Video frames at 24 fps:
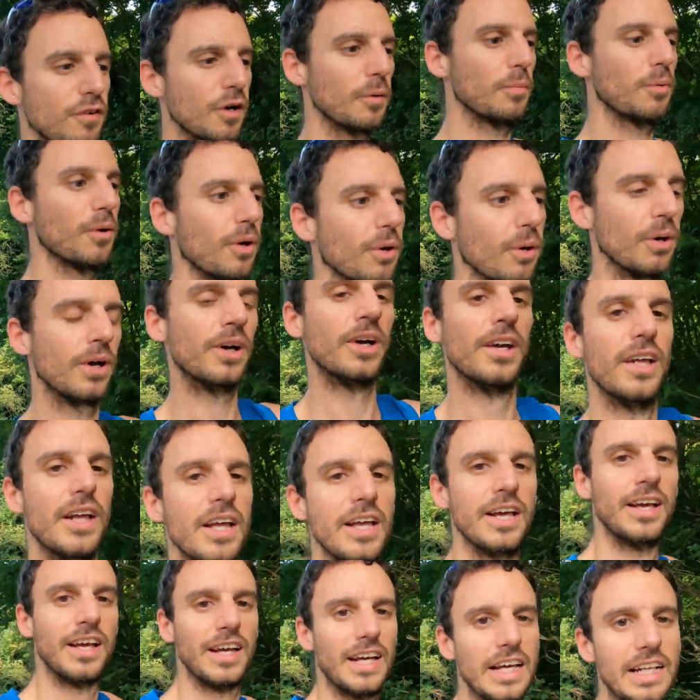football
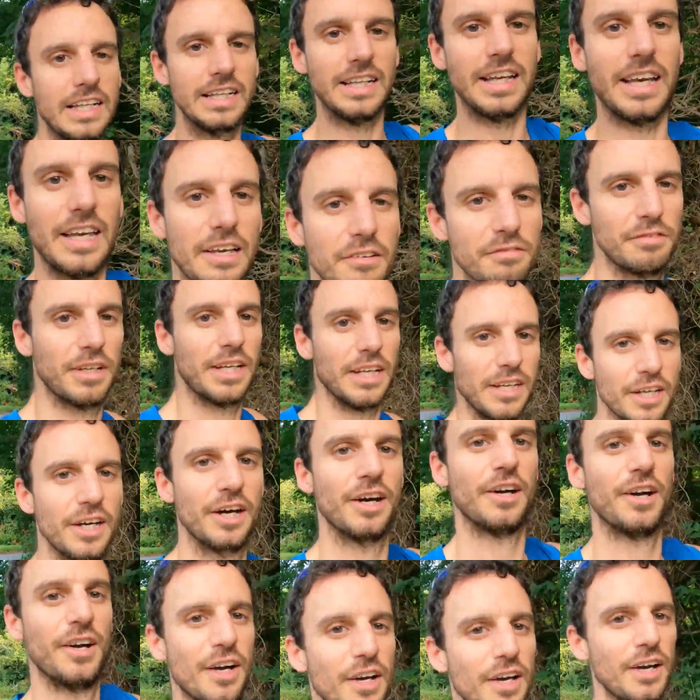in the evening
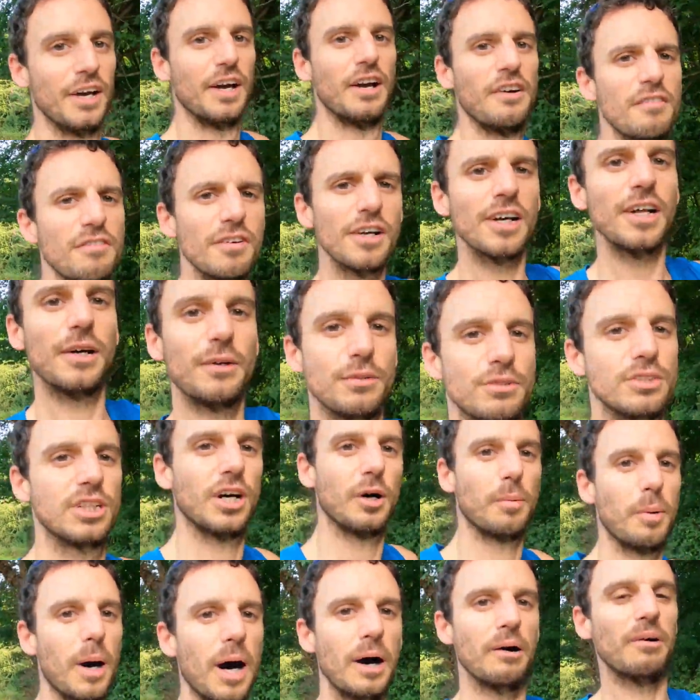for a little
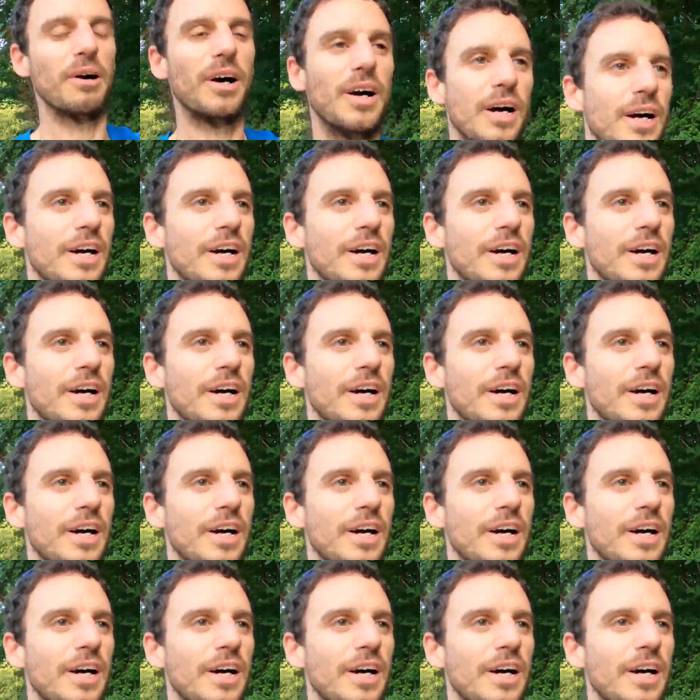top up,